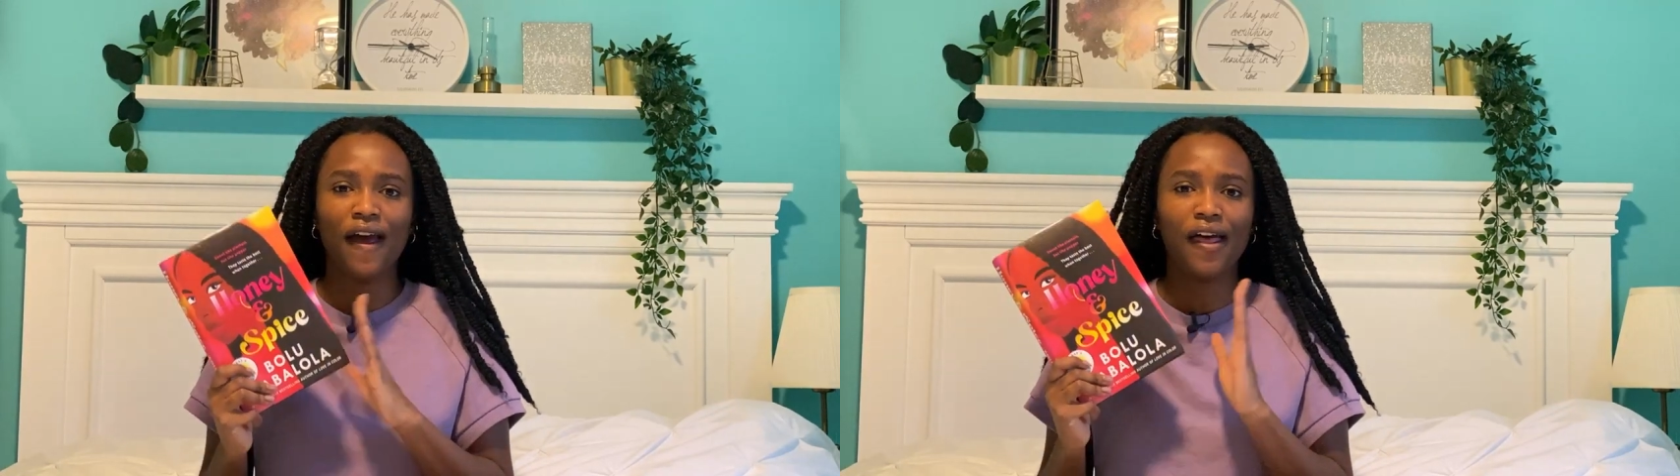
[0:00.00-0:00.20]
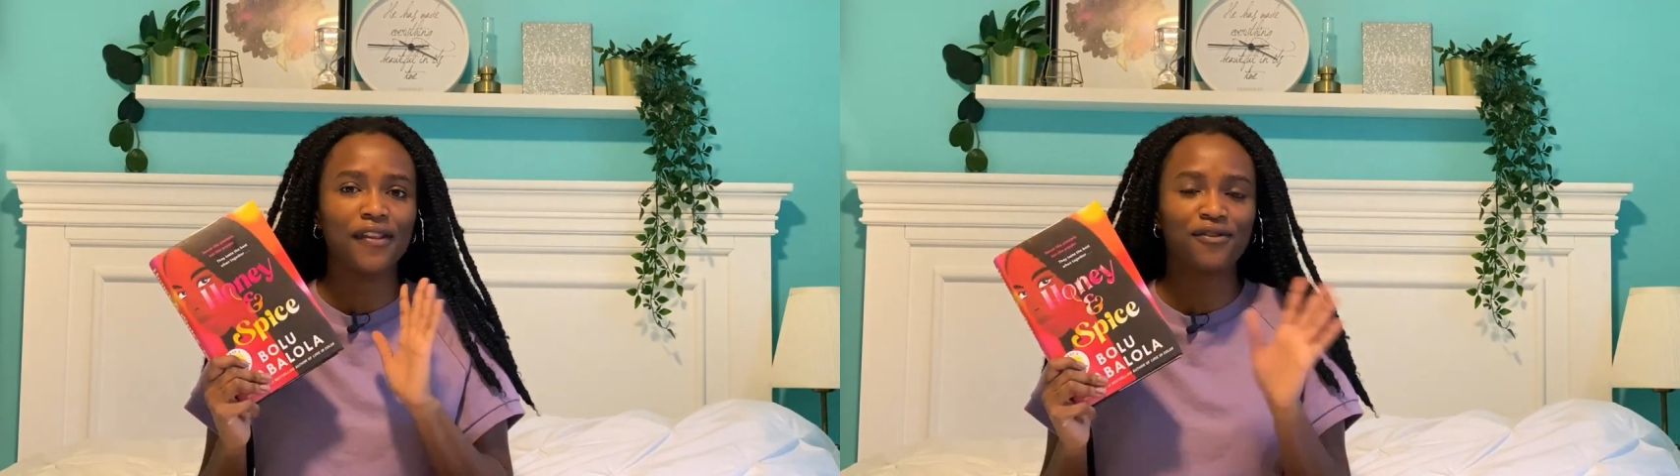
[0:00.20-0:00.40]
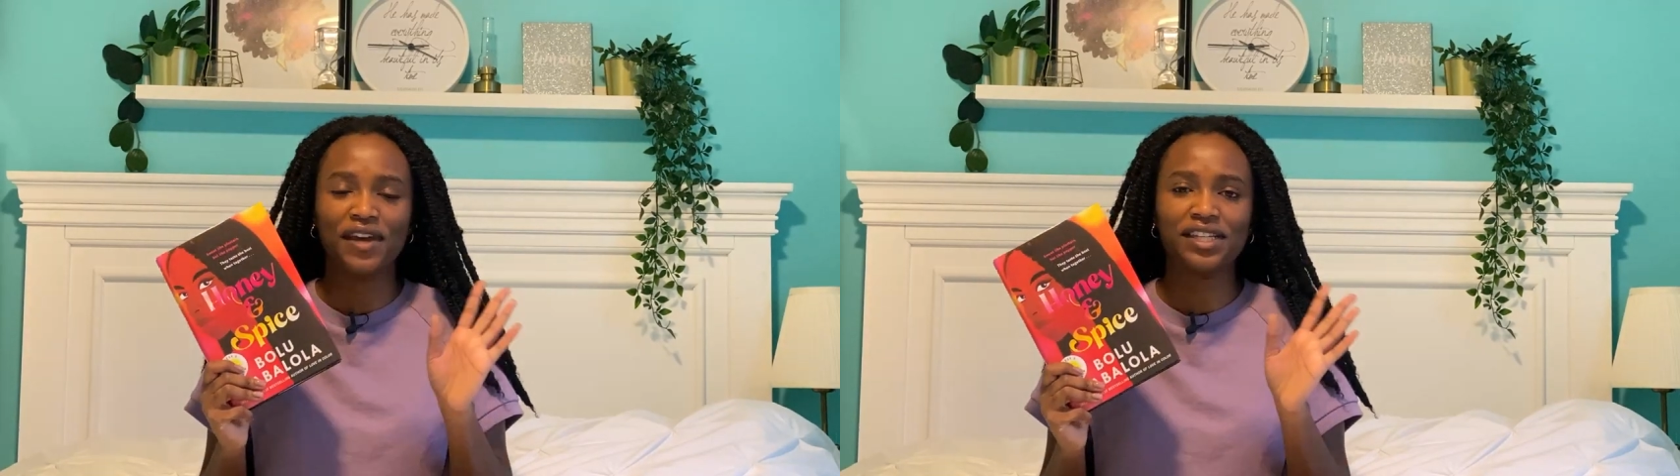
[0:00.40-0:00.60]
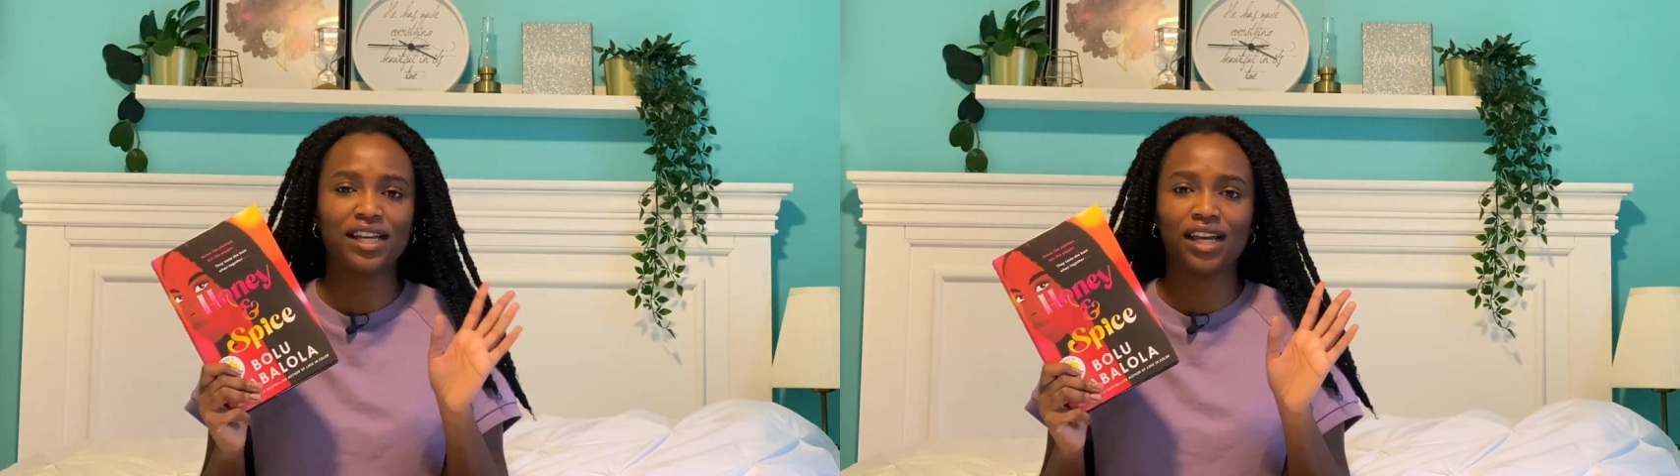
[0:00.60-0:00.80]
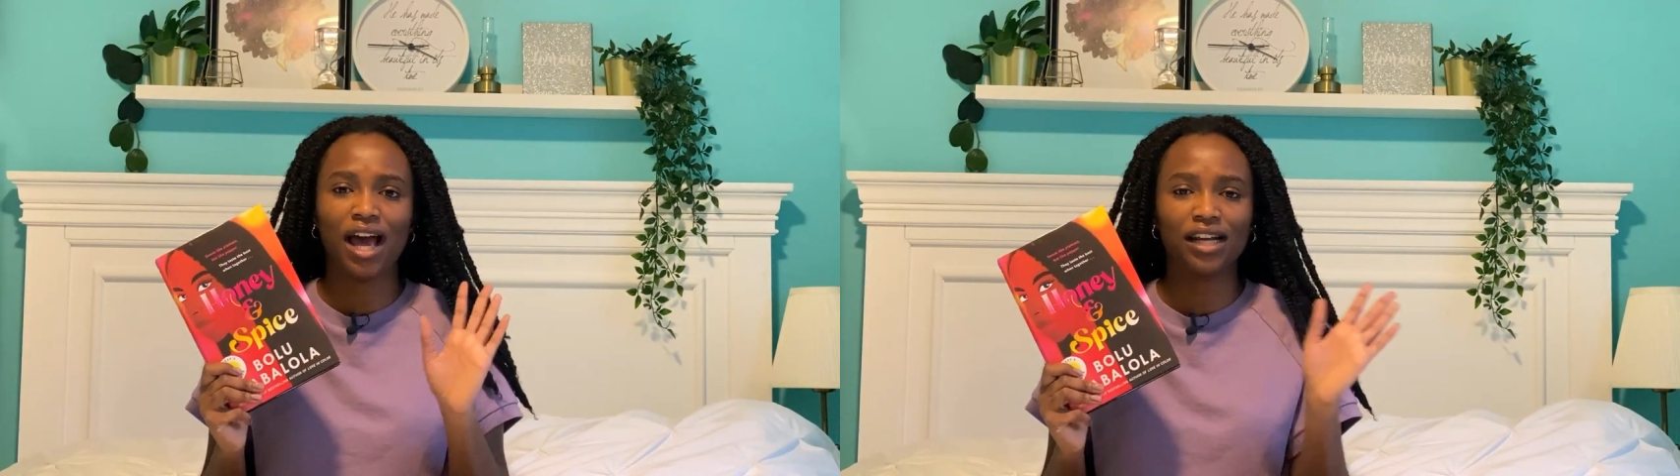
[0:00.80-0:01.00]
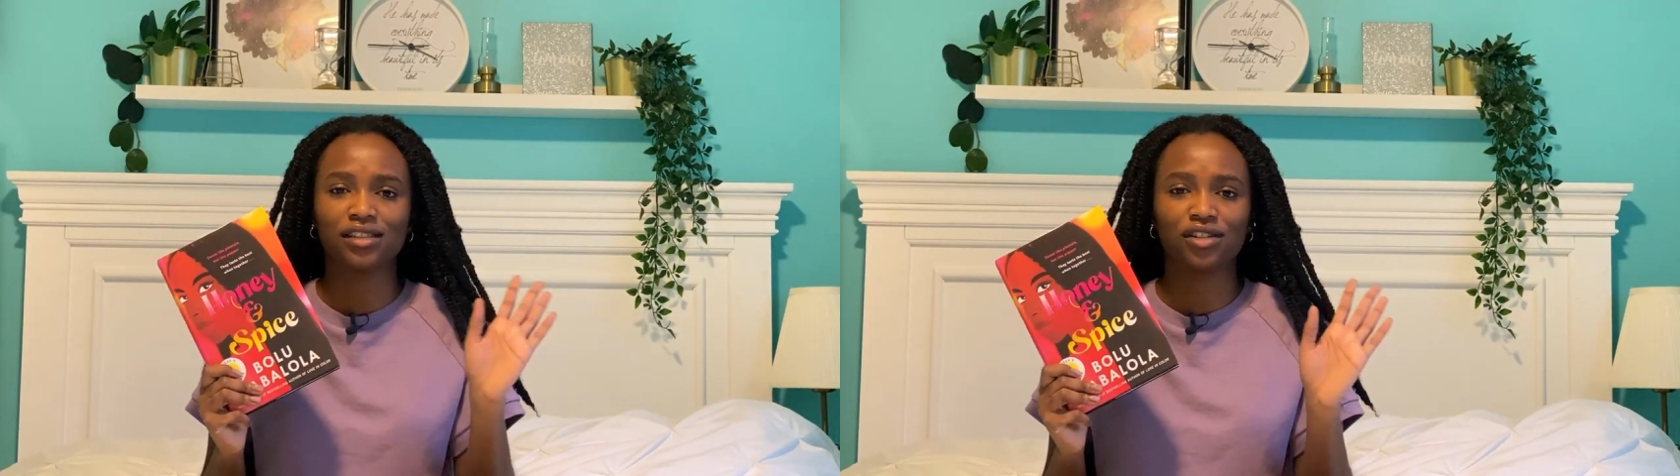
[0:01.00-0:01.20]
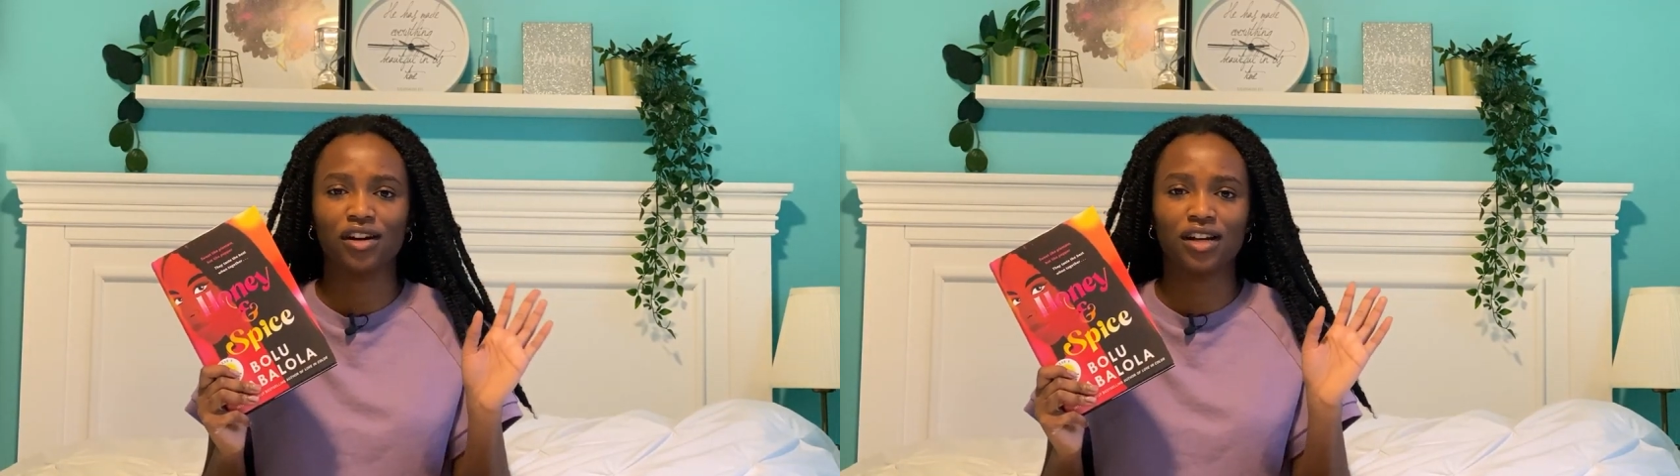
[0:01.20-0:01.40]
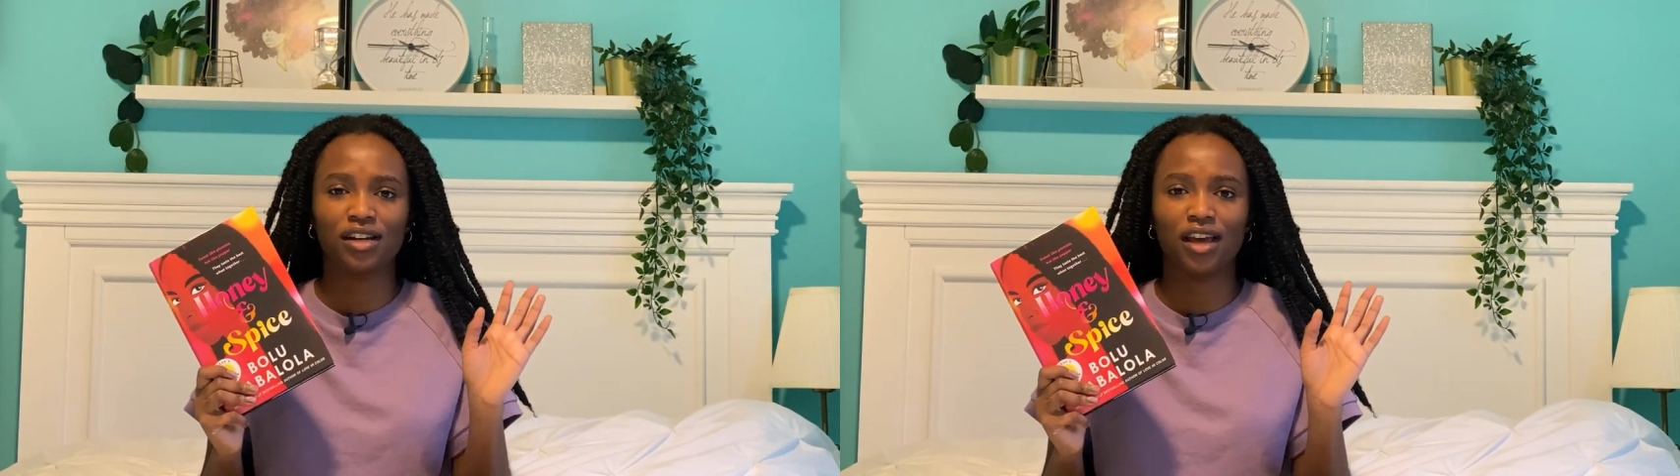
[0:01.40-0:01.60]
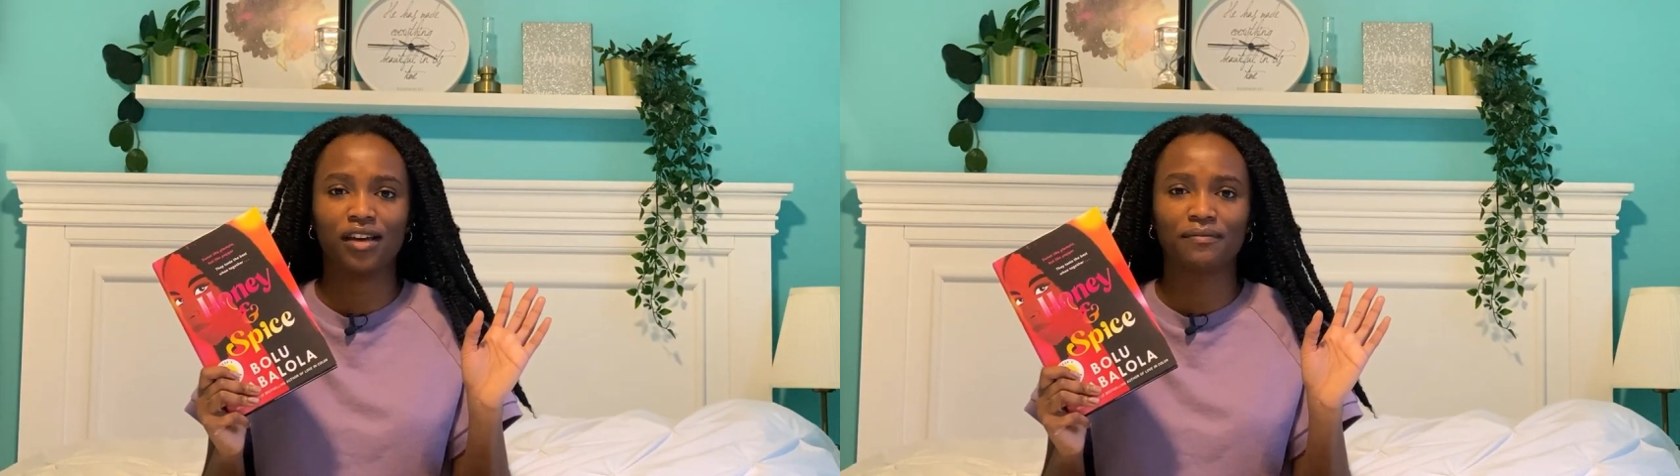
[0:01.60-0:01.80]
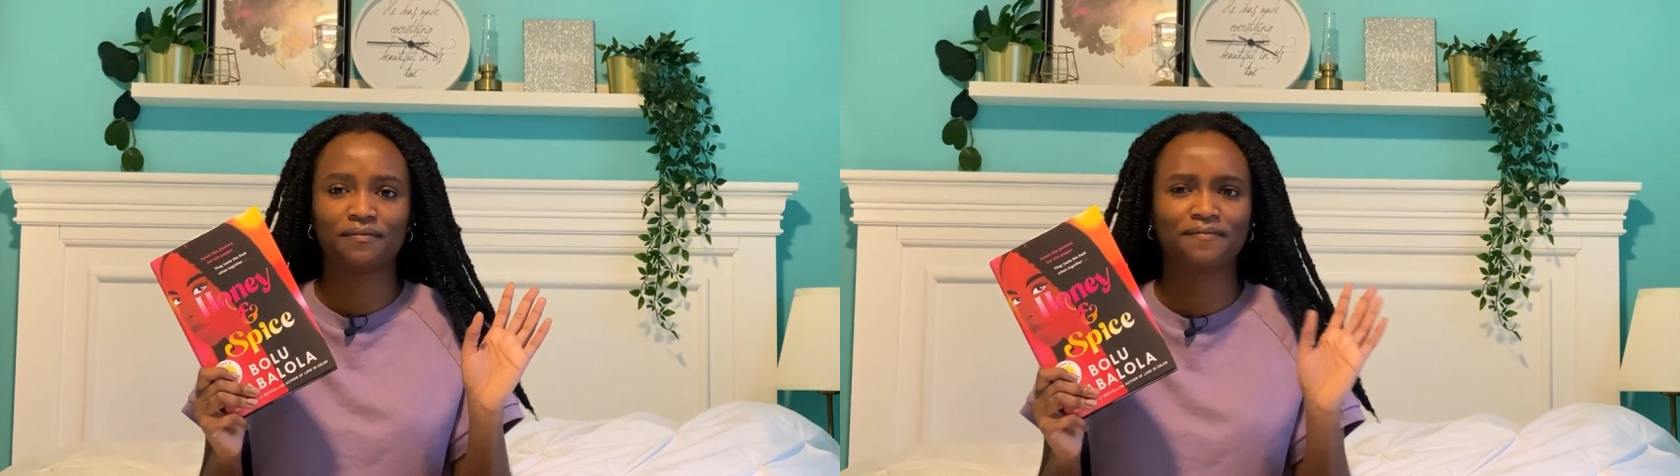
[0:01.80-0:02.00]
and the fake dating hadn't started yet.